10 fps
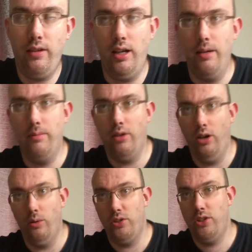I
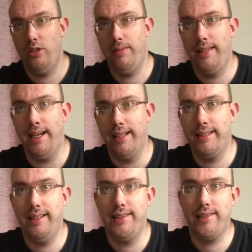always used to be the
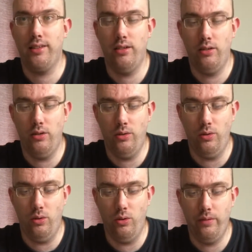Yankees
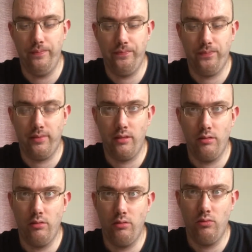or
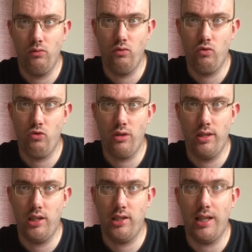
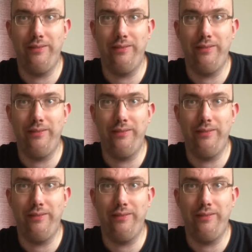the San